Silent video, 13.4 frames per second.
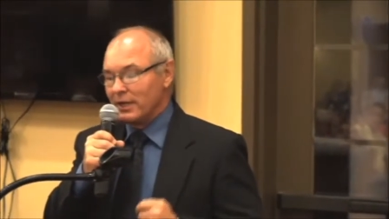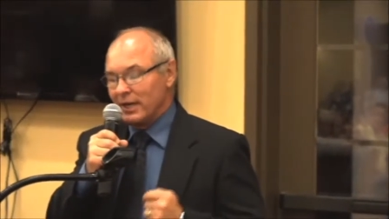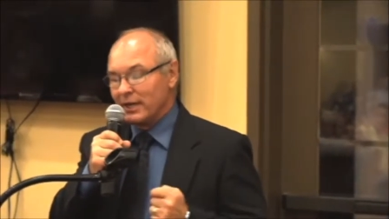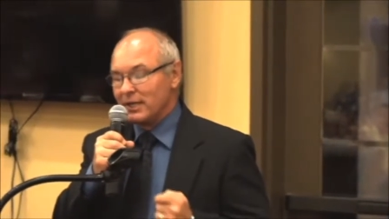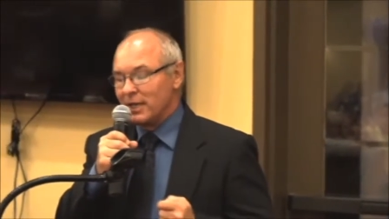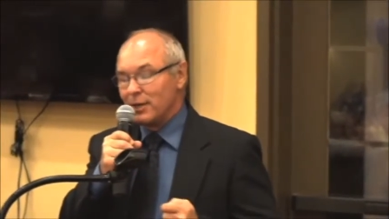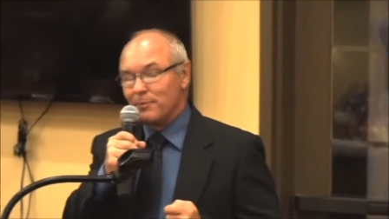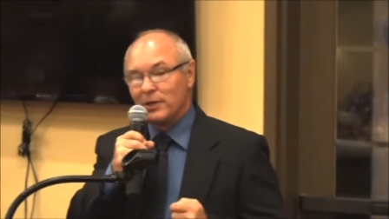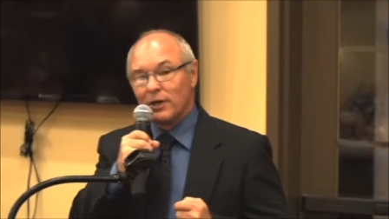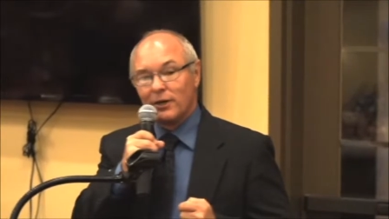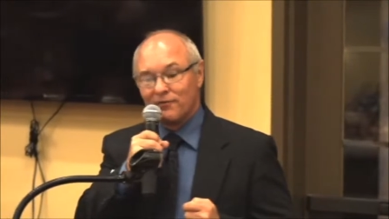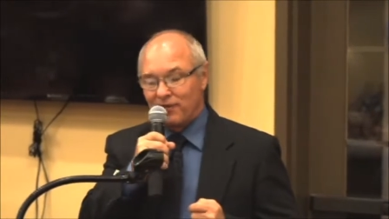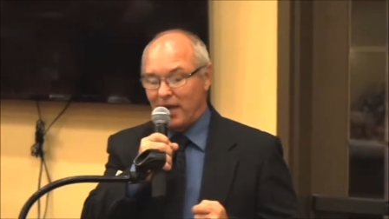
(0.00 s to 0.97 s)
and keeping
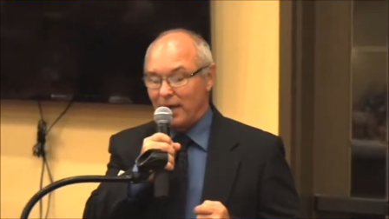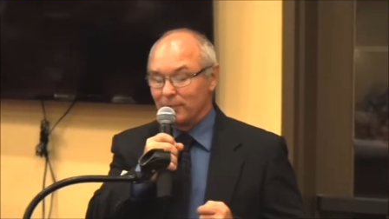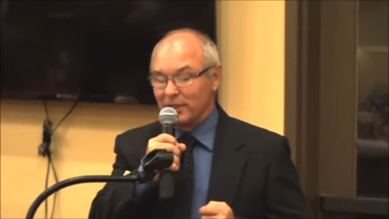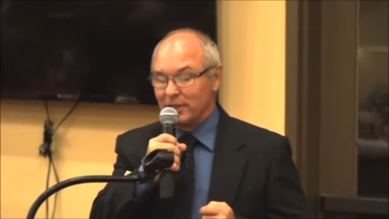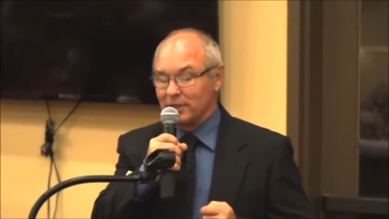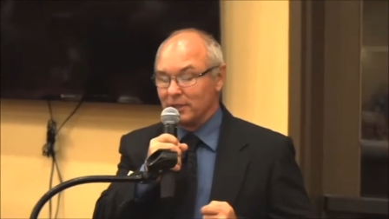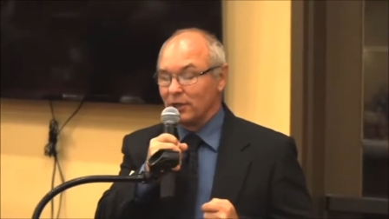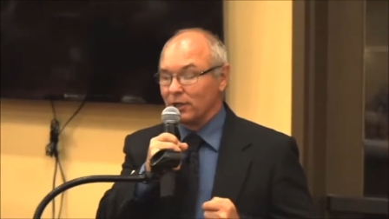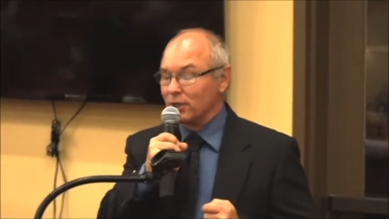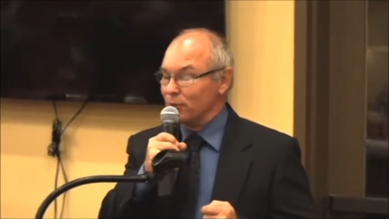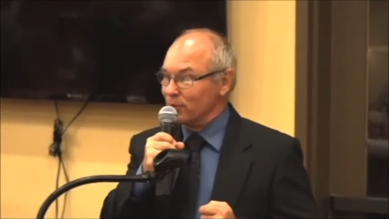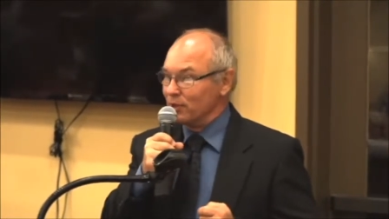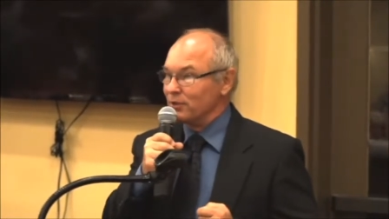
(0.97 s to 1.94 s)
our families and our
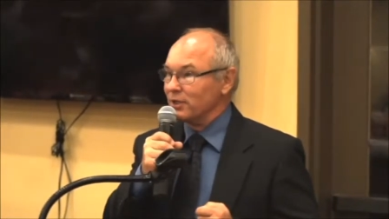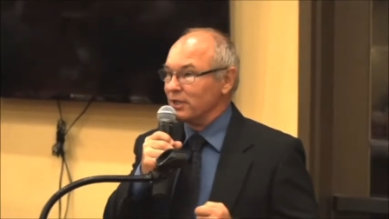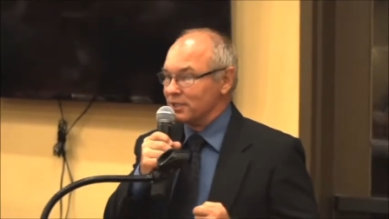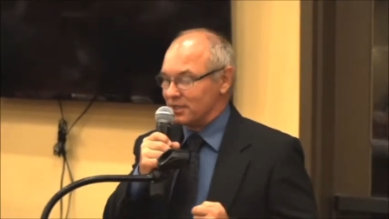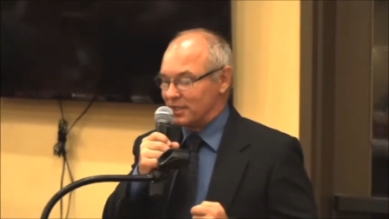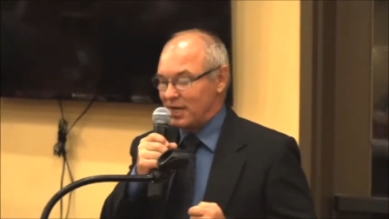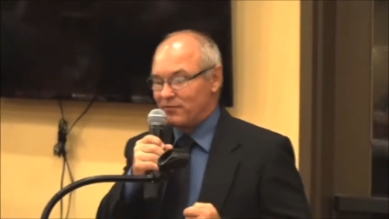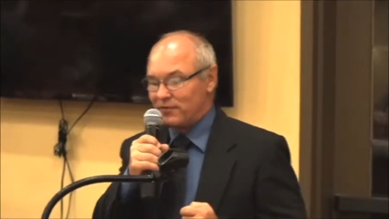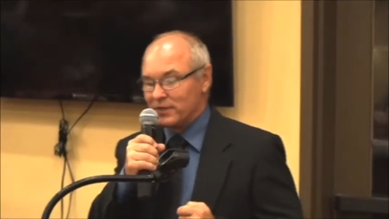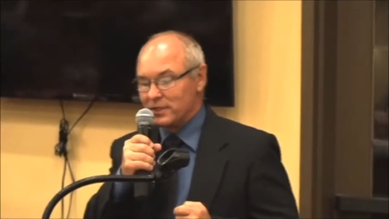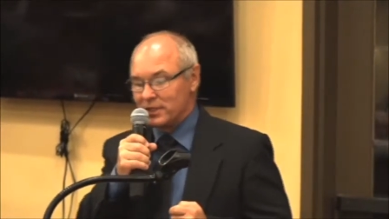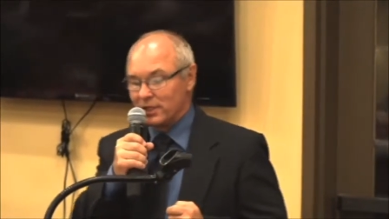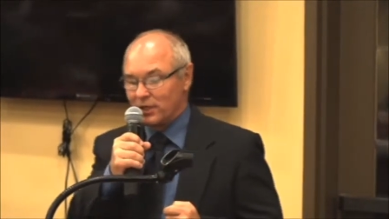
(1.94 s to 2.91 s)
communities safe
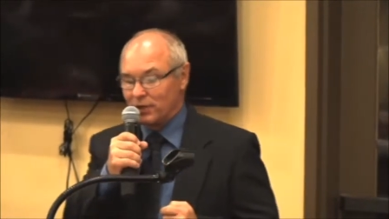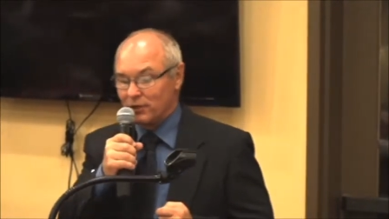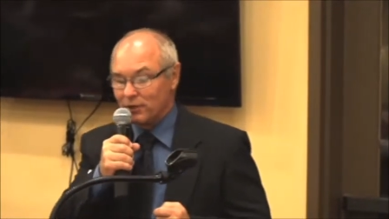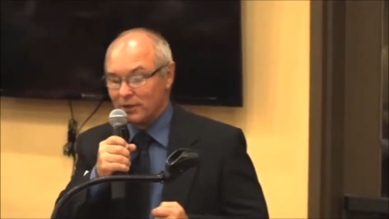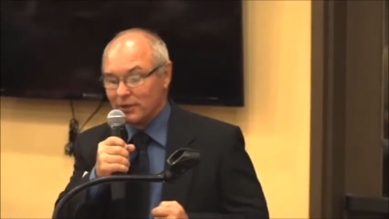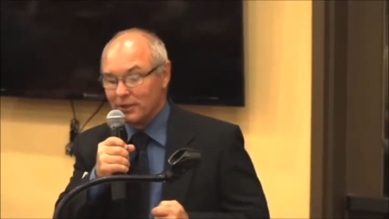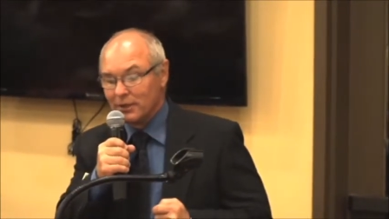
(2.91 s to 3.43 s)
and secure.